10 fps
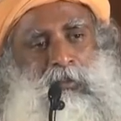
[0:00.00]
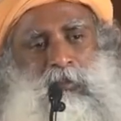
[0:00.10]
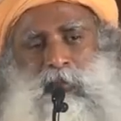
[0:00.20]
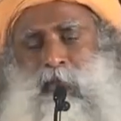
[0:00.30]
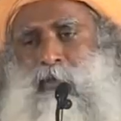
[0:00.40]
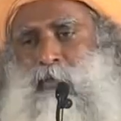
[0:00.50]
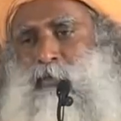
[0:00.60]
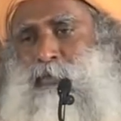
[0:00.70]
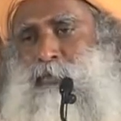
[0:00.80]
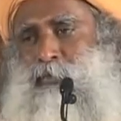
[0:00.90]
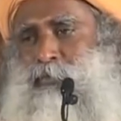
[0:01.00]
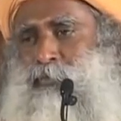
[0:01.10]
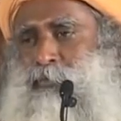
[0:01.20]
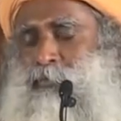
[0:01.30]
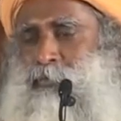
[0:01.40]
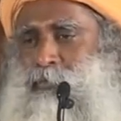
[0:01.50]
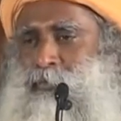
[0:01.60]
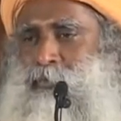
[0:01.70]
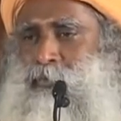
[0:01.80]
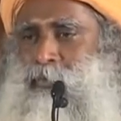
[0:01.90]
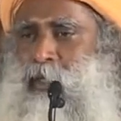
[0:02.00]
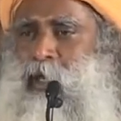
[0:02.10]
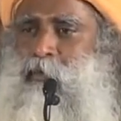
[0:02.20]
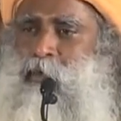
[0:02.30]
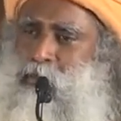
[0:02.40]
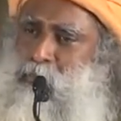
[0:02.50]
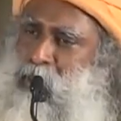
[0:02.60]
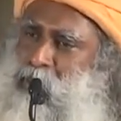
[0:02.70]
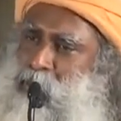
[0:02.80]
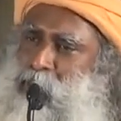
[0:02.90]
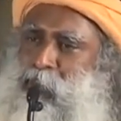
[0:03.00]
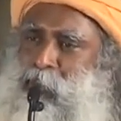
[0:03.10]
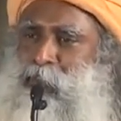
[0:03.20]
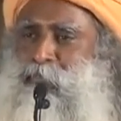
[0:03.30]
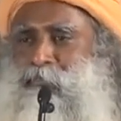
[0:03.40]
So, I want to marry this girl.